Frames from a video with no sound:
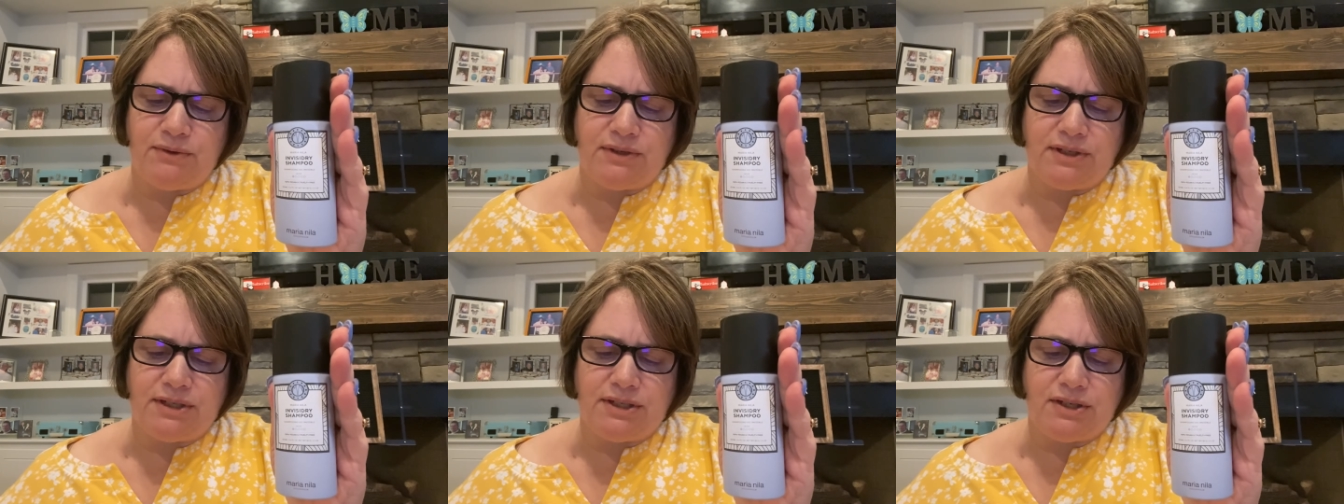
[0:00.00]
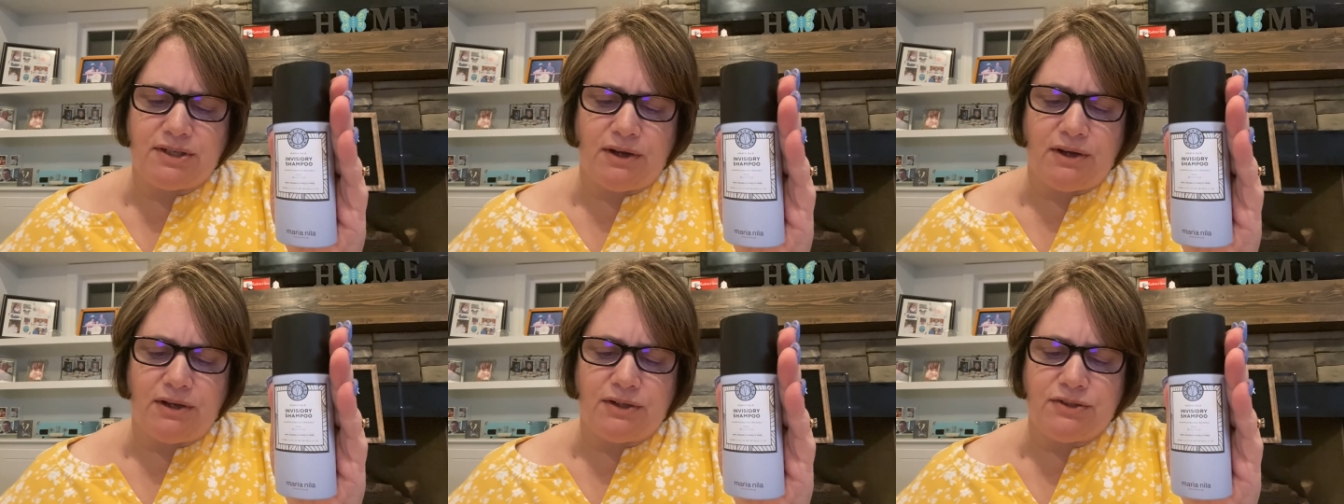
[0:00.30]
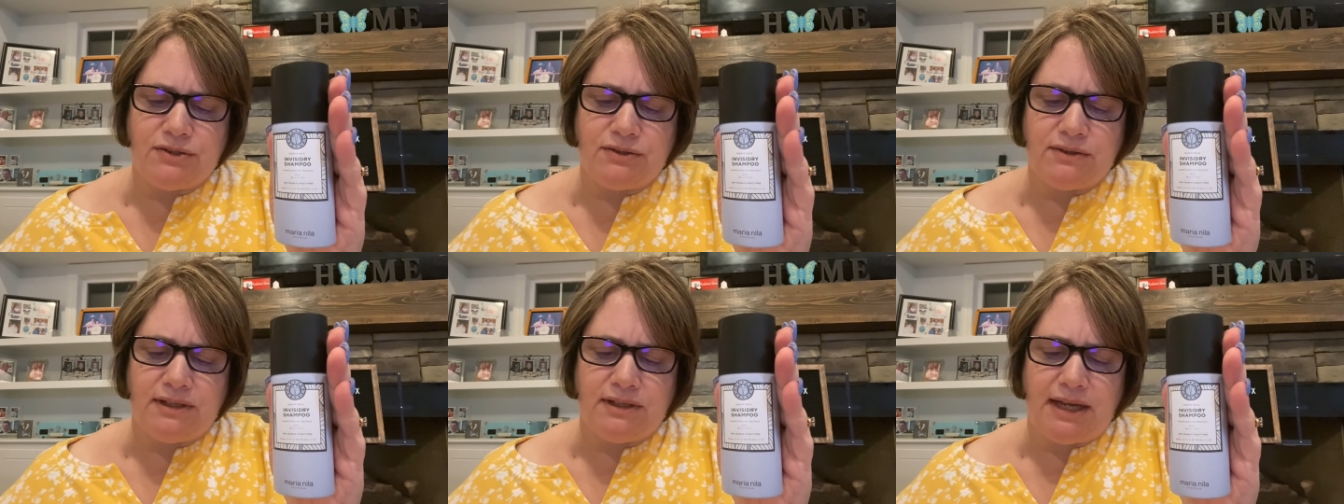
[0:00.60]
This
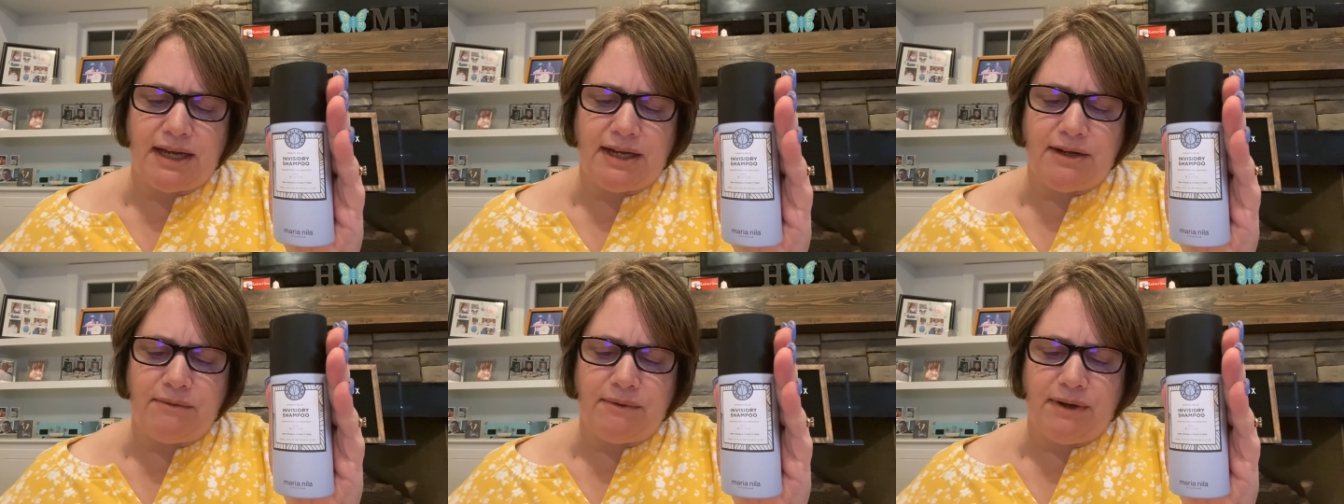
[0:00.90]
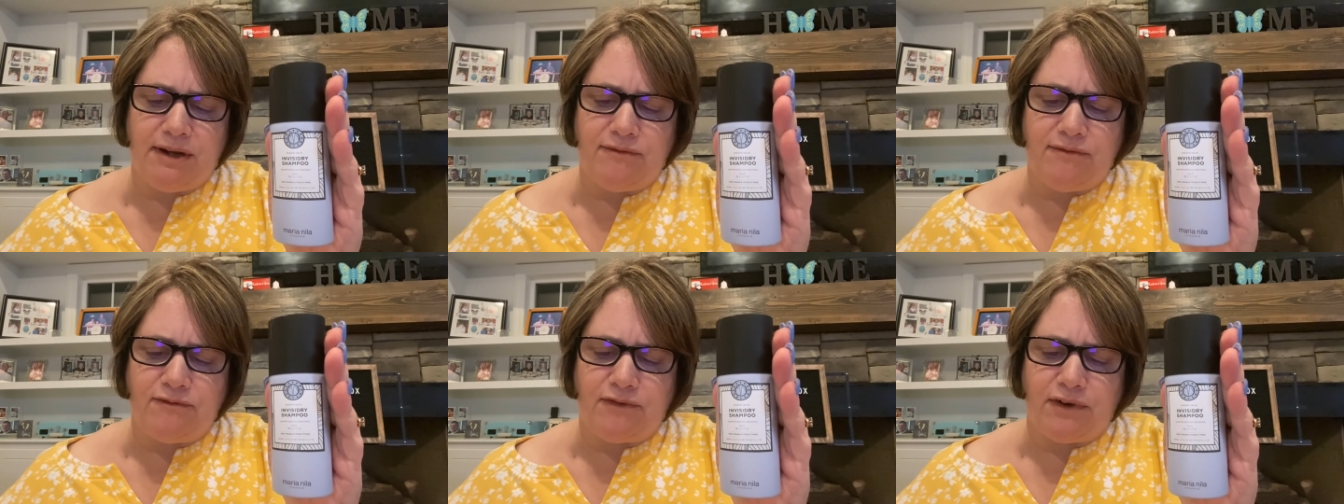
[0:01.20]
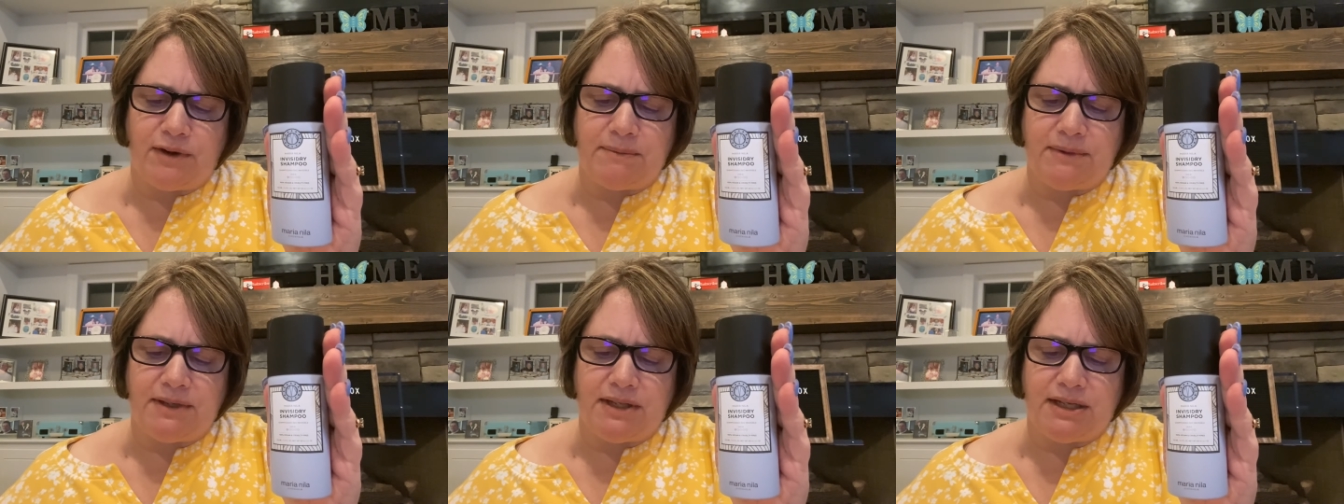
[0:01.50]
ultra lightweight
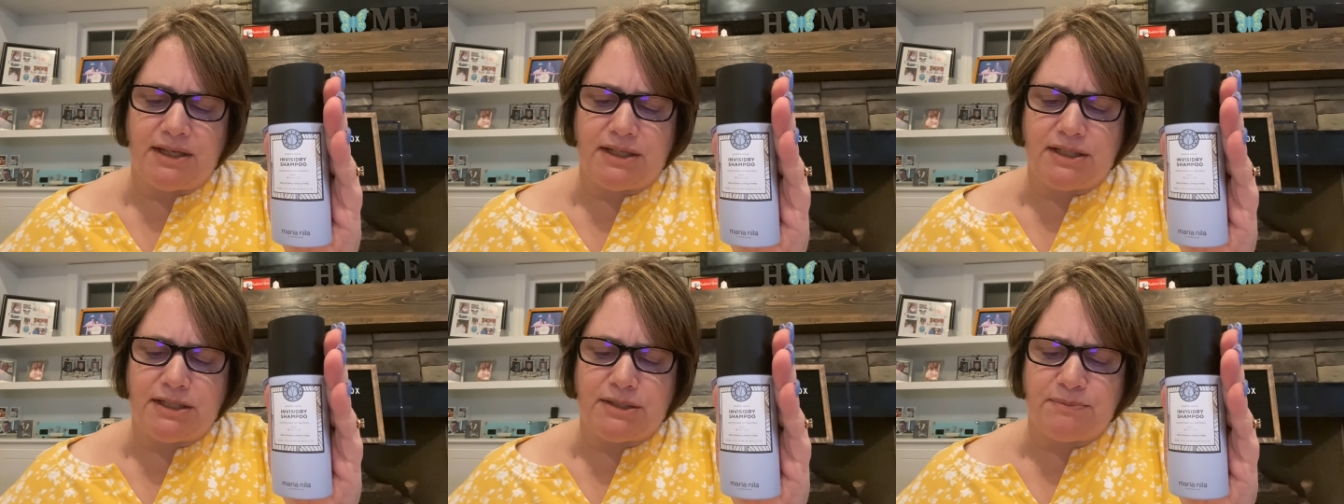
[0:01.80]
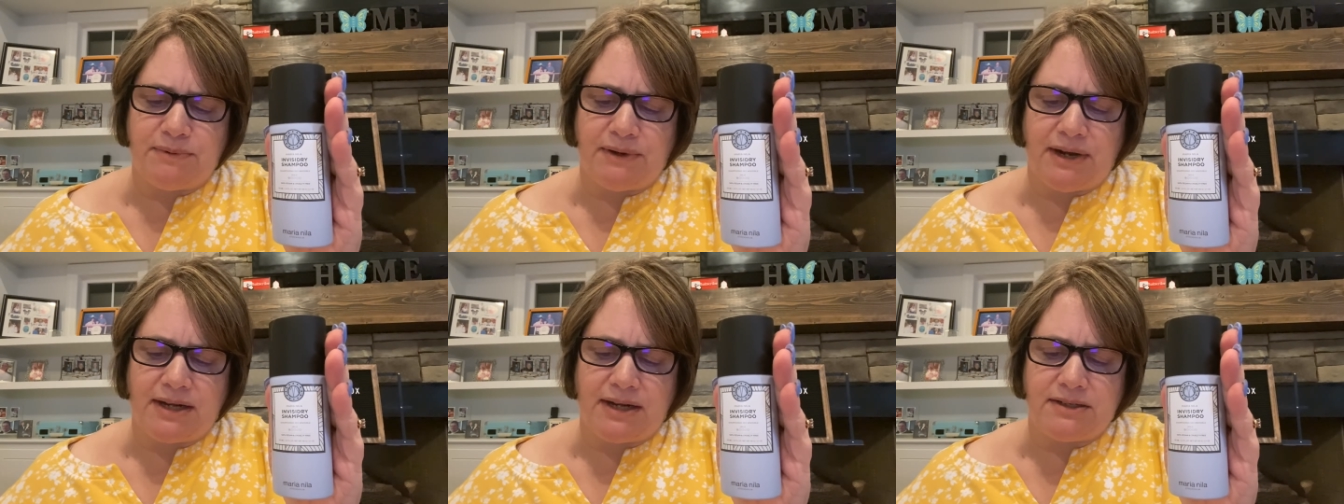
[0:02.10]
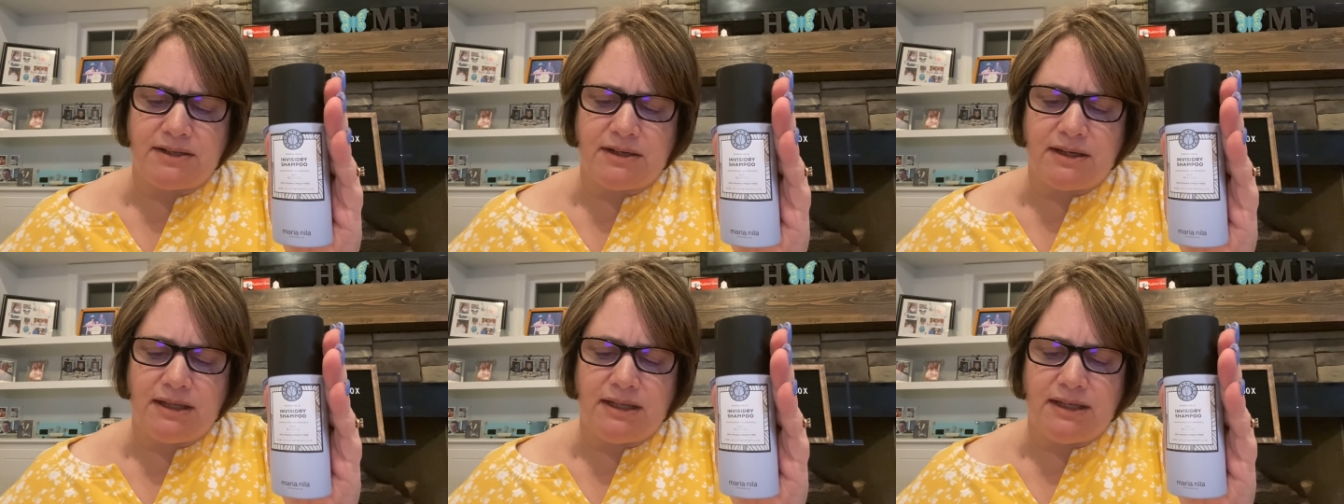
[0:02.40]
formula is
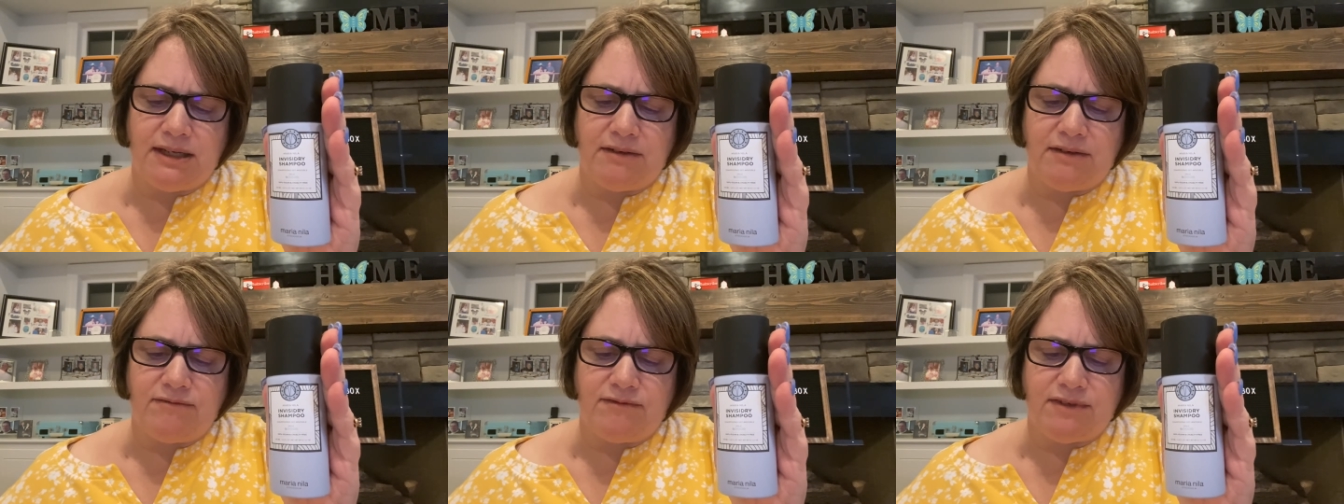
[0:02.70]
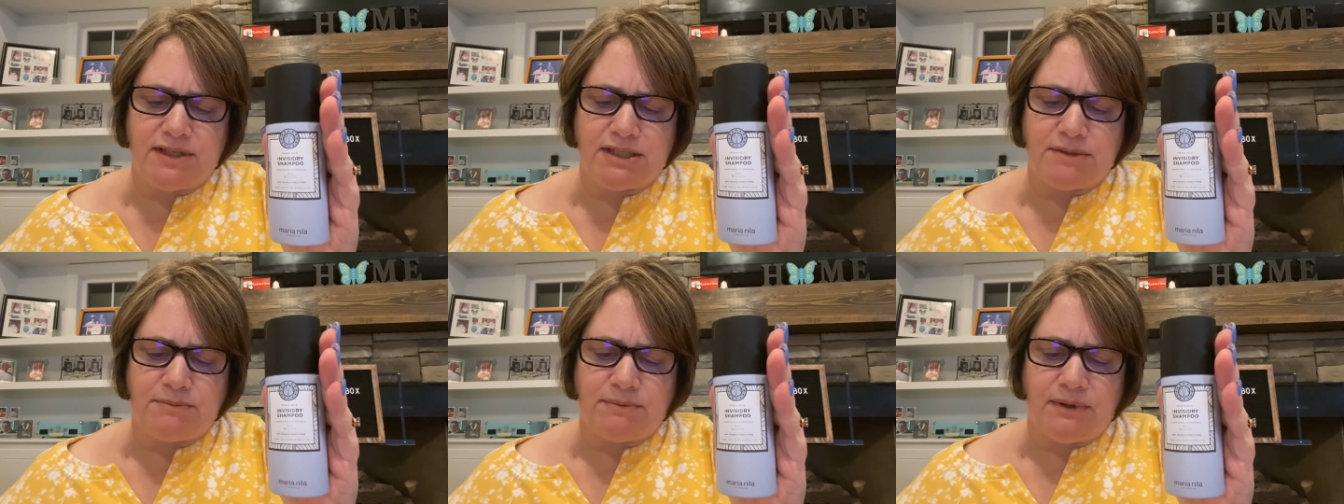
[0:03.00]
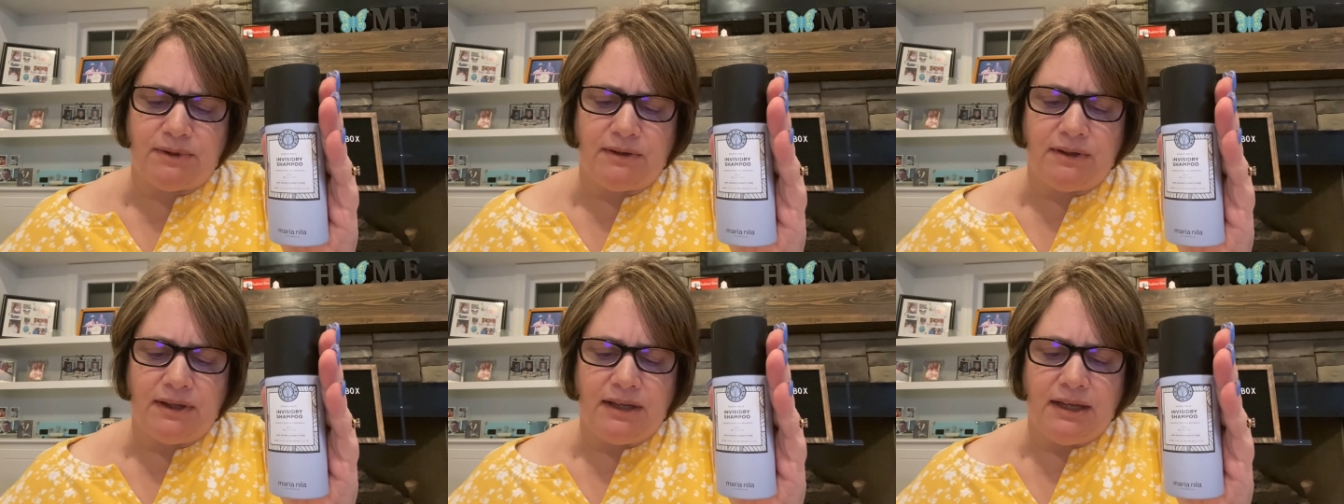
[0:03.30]
practically invisible